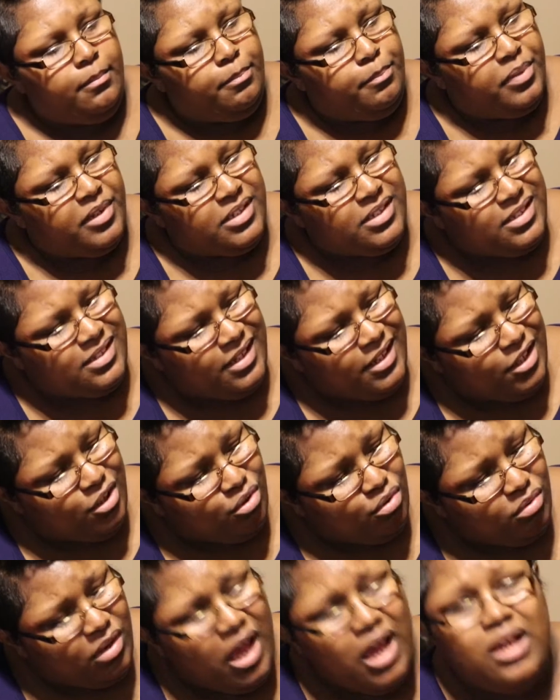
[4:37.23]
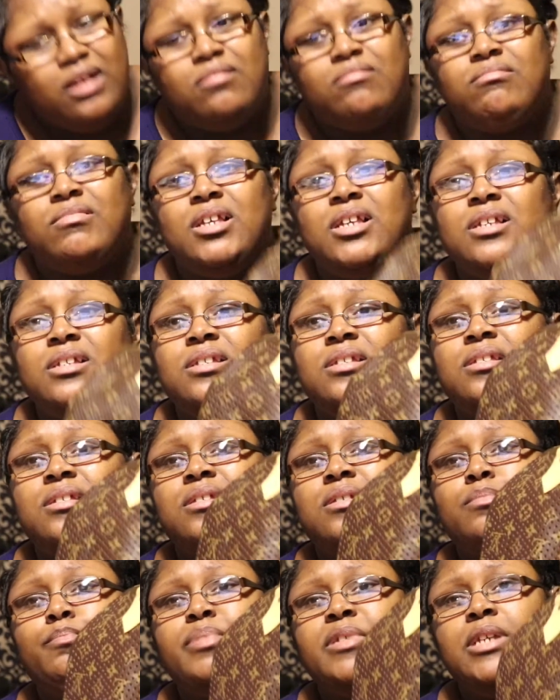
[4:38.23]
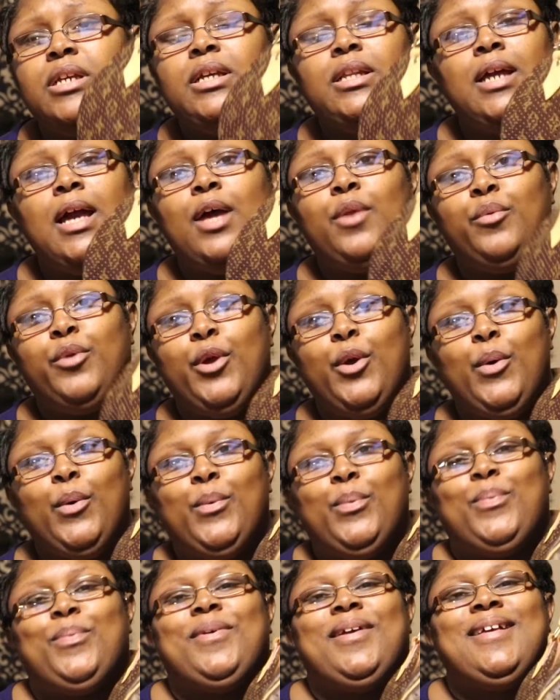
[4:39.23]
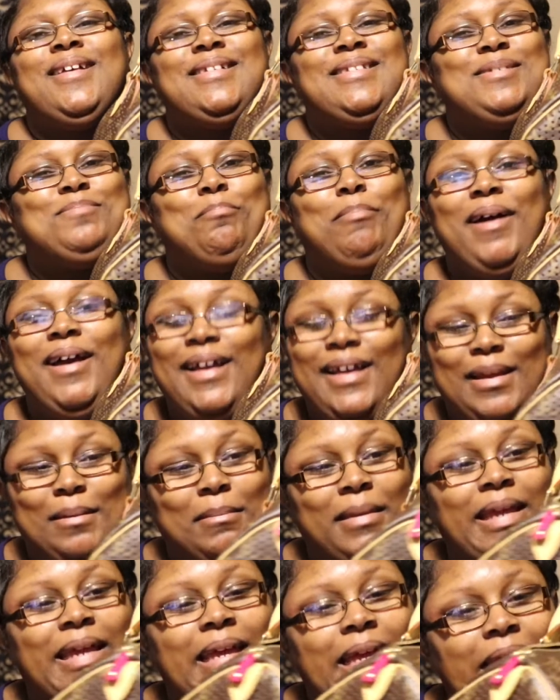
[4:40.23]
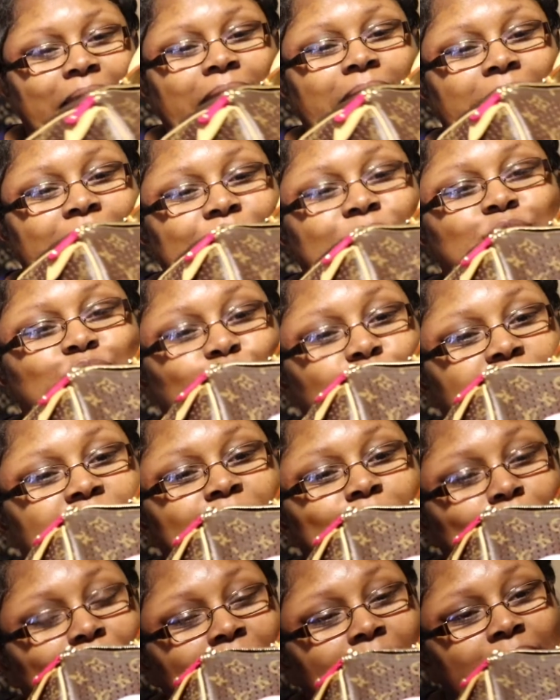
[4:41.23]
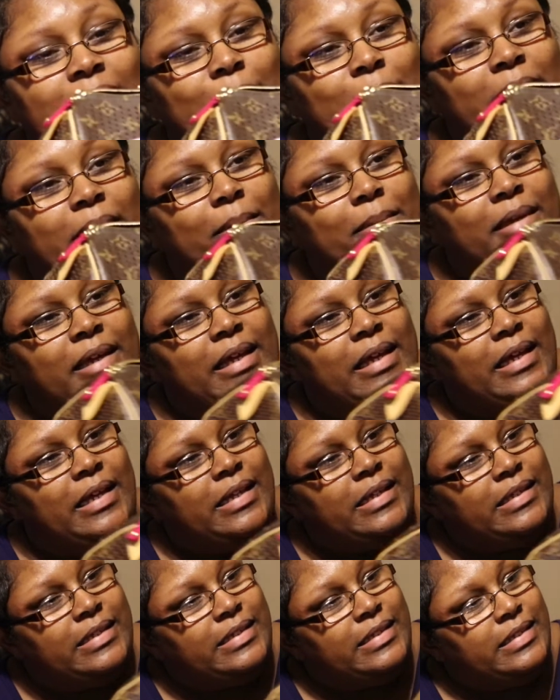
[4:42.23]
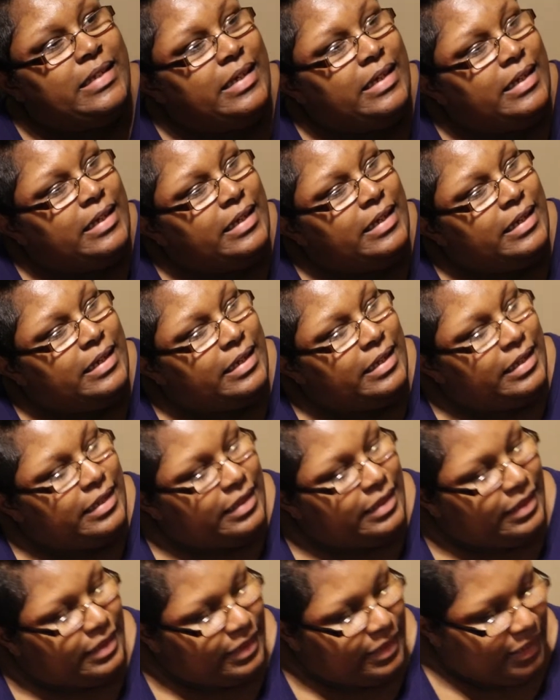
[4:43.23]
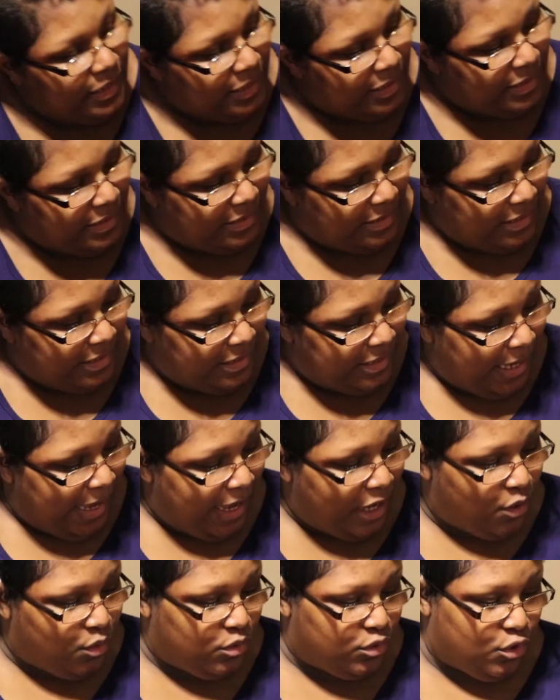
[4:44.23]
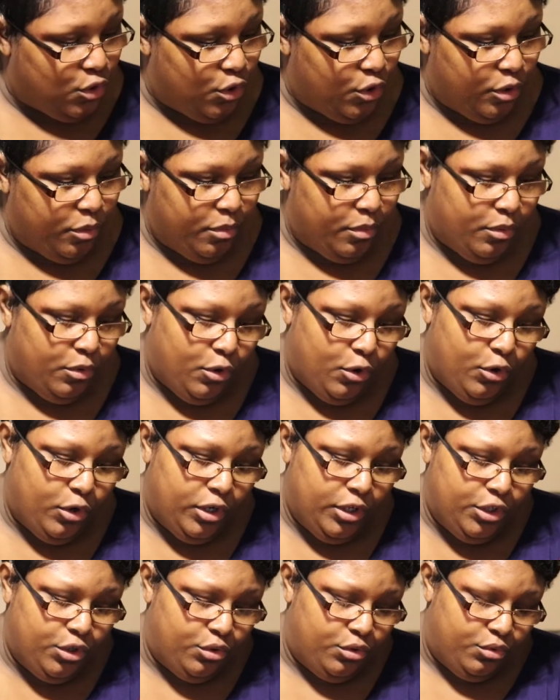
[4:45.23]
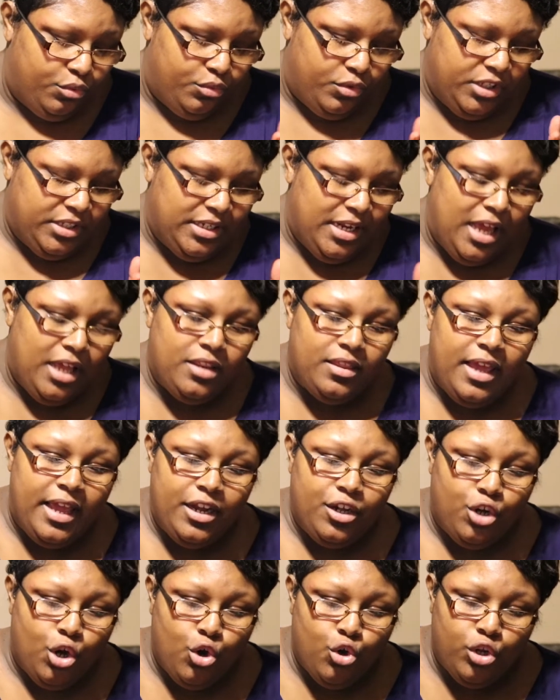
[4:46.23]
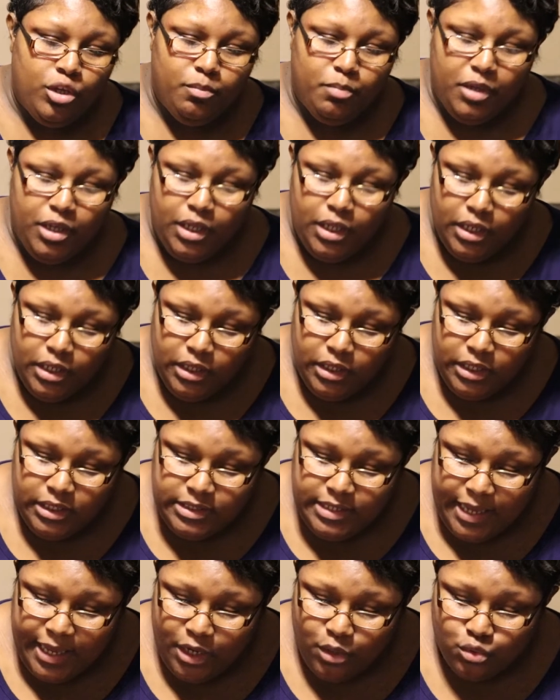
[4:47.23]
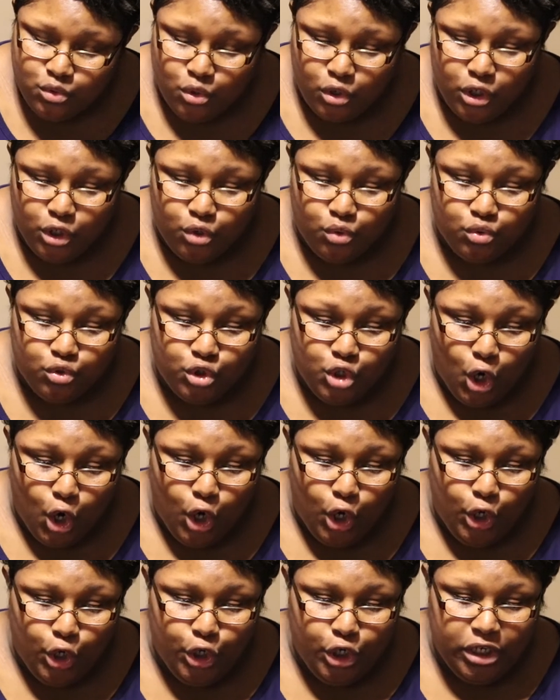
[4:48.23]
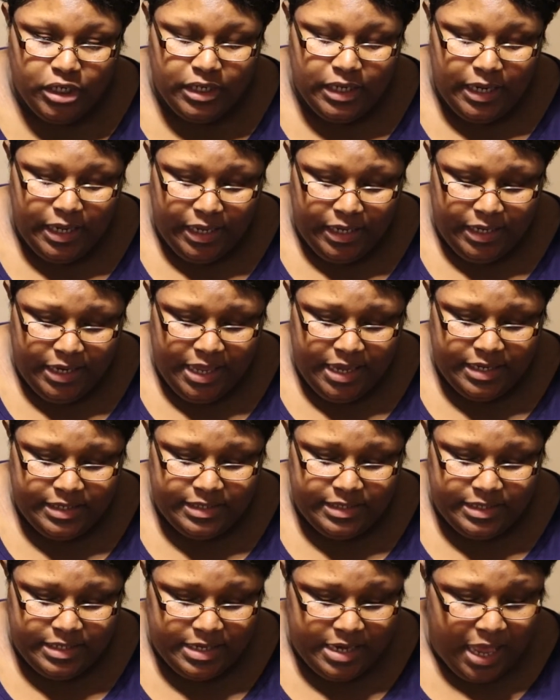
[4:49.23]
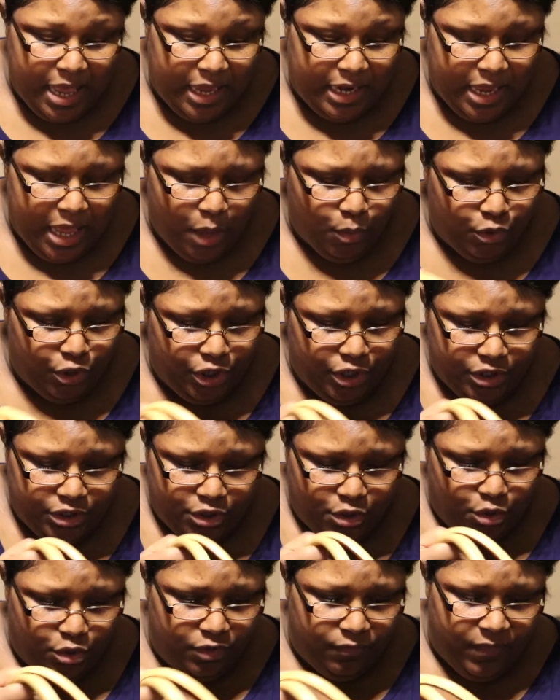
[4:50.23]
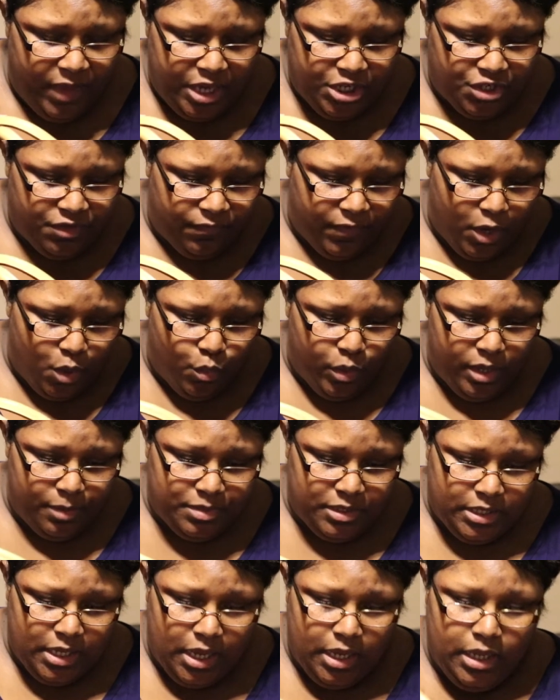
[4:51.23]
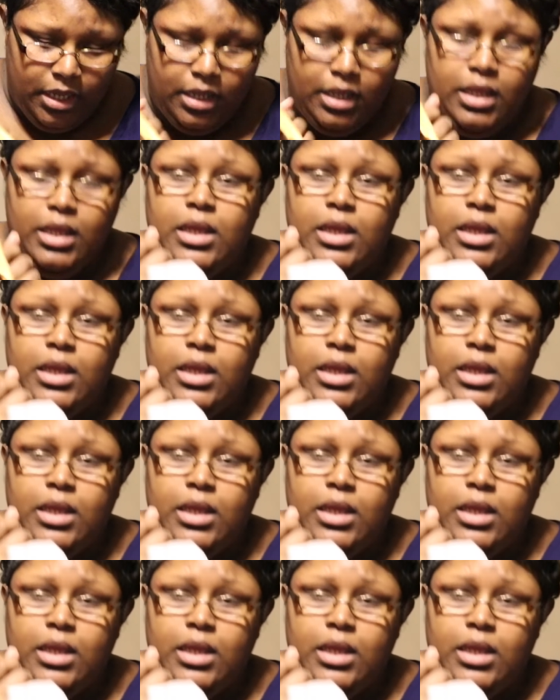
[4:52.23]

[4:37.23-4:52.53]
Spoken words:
But still, like, this patina, I don't know, it's bugging me. It is really bugging me because these handles are a little, it's not that dirty, but these handles are a little dark. And that is not how it looked on the Fashionphile website.